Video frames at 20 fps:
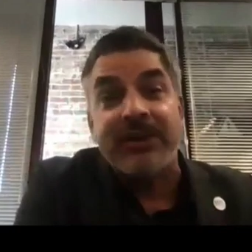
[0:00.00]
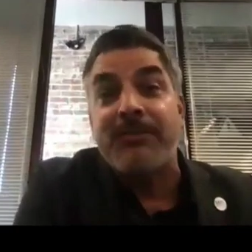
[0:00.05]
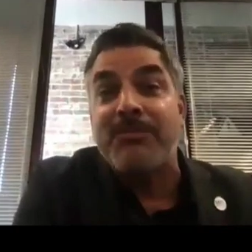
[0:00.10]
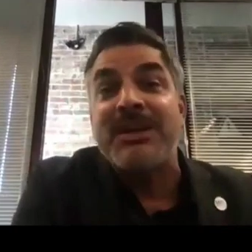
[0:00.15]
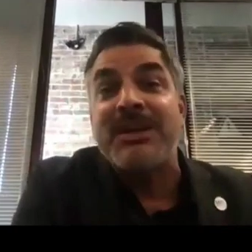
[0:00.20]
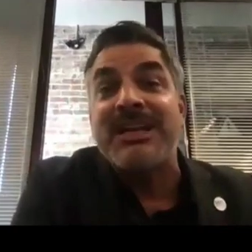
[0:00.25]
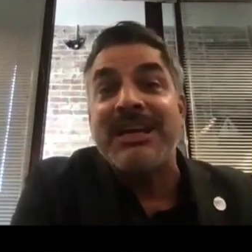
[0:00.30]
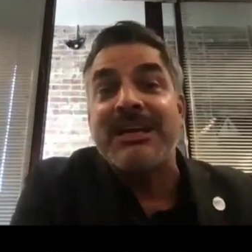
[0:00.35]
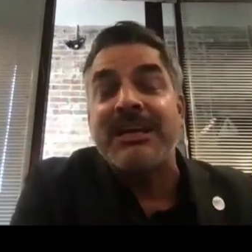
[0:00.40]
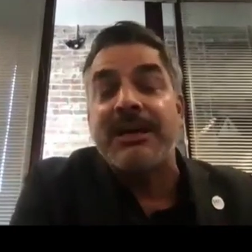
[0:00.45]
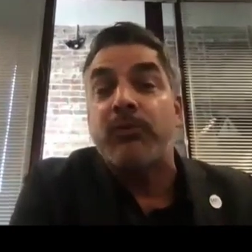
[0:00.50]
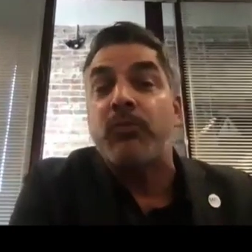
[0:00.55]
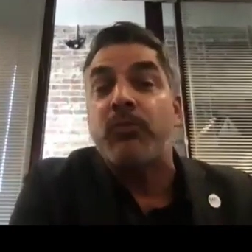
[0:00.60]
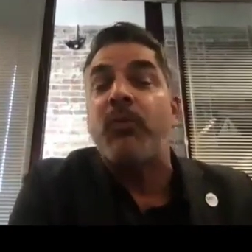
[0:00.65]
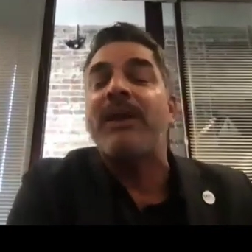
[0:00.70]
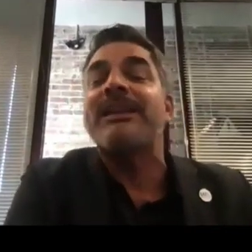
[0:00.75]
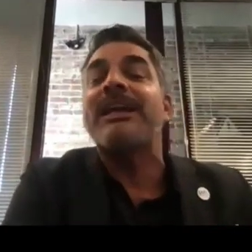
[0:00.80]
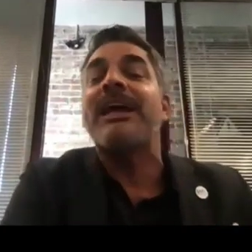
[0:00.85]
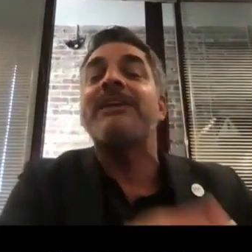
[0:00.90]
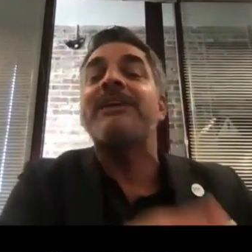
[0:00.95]
to be needed.
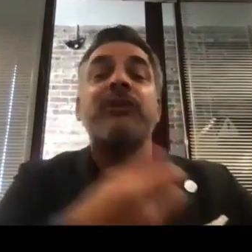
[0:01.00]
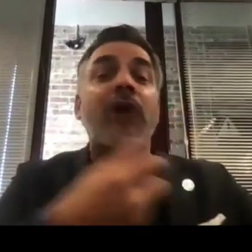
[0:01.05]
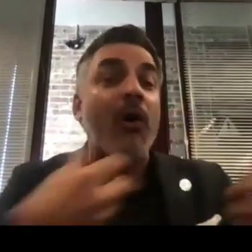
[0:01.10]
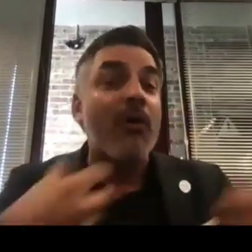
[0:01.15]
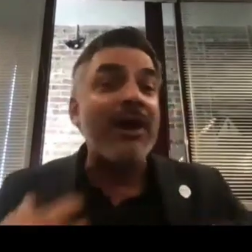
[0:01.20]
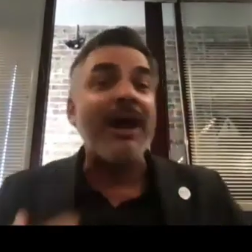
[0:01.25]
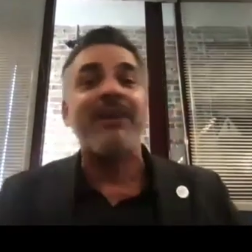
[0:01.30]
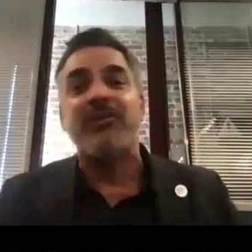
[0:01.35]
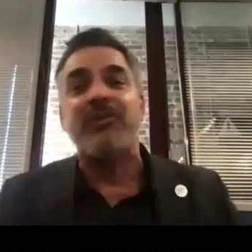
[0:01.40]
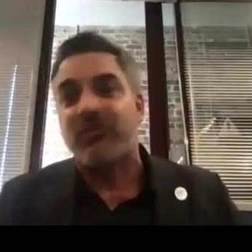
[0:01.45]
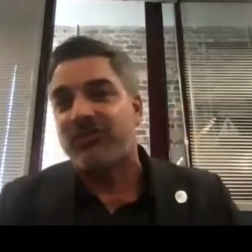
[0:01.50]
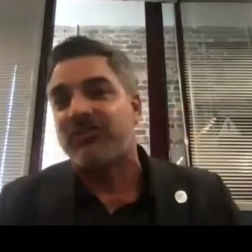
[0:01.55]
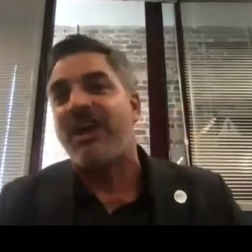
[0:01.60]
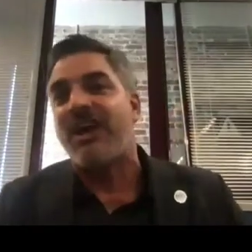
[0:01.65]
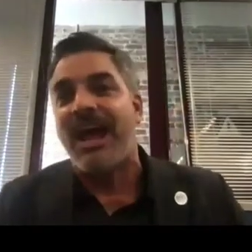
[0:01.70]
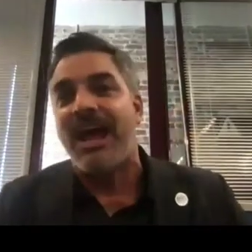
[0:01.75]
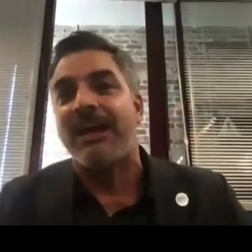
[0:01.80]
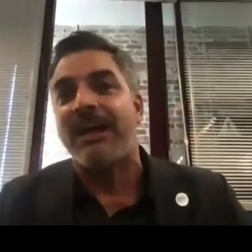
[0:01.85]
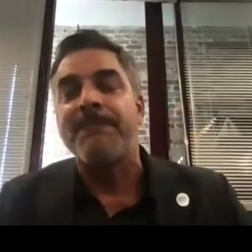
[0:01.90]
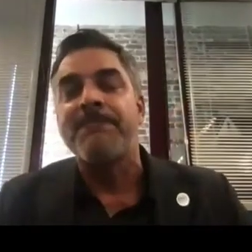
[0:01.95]
What they don't
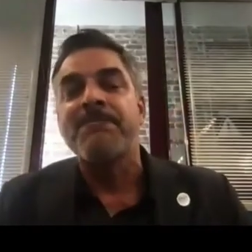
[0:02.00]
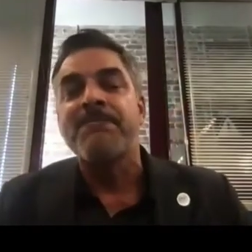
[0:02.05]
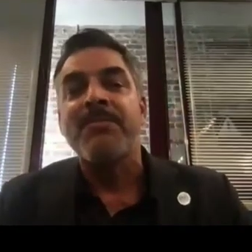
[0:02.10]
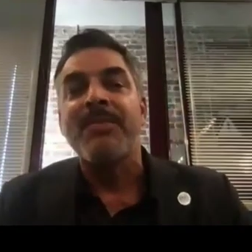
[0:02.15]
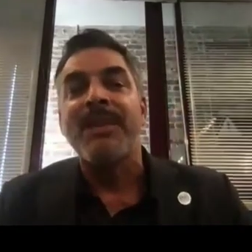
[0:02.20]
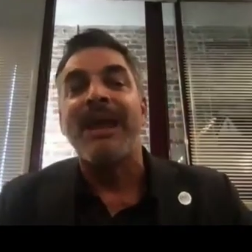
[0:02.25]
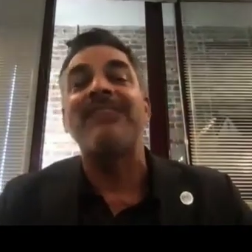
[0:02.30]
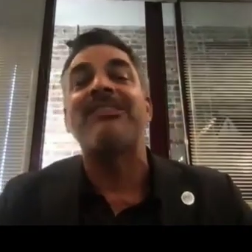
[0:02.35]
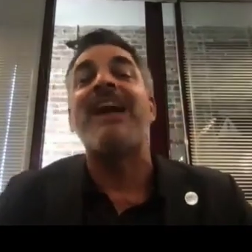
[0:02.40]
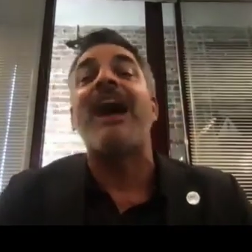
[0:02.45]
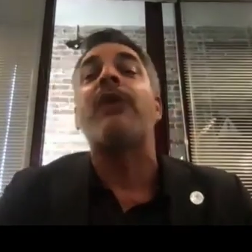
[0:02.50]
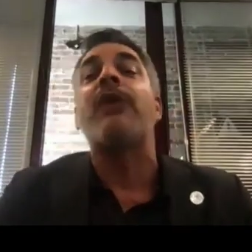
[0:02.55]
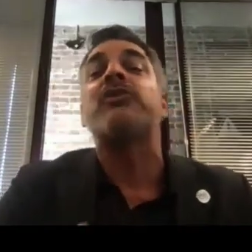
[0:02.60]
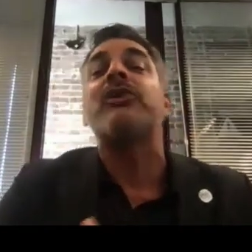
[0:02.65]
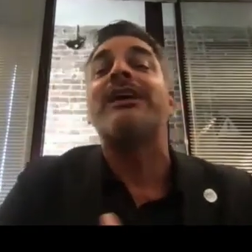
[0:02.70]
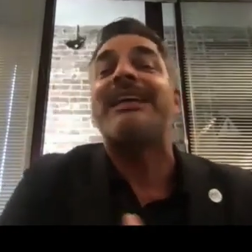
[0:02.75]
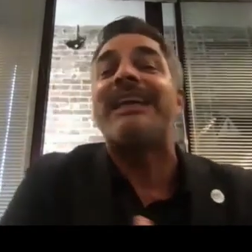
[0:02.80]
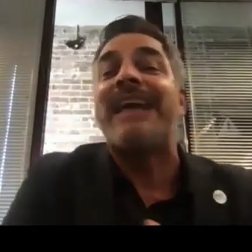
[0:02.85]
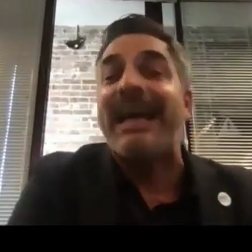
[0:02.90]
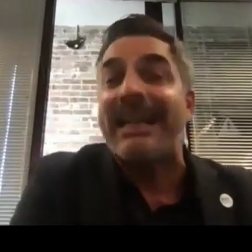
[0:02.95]
understand is how to
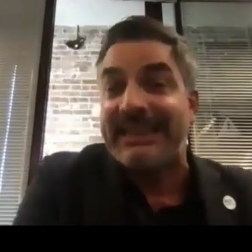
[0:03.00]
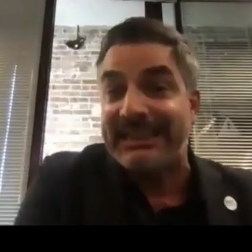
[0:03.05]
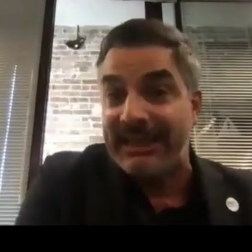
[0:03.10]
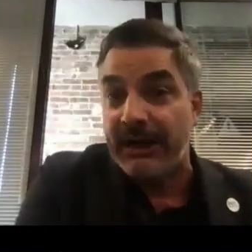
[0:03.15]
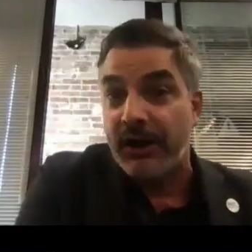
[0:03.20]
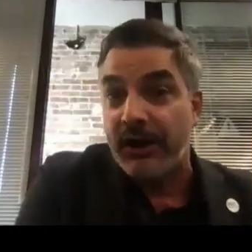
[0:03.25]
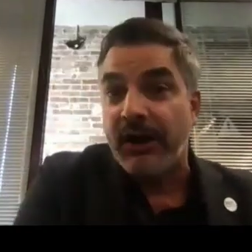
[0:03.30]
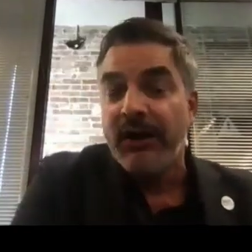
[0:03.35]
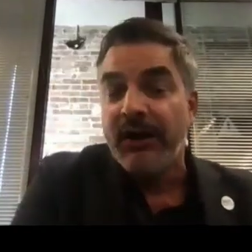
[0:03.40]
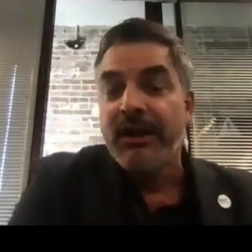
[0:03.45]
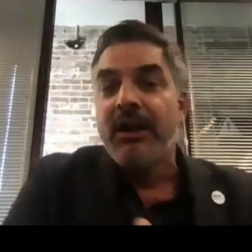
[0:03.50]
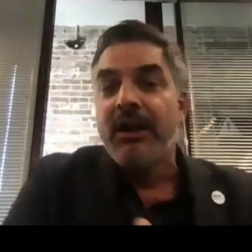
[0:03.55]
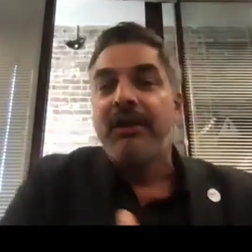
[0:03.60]
get there.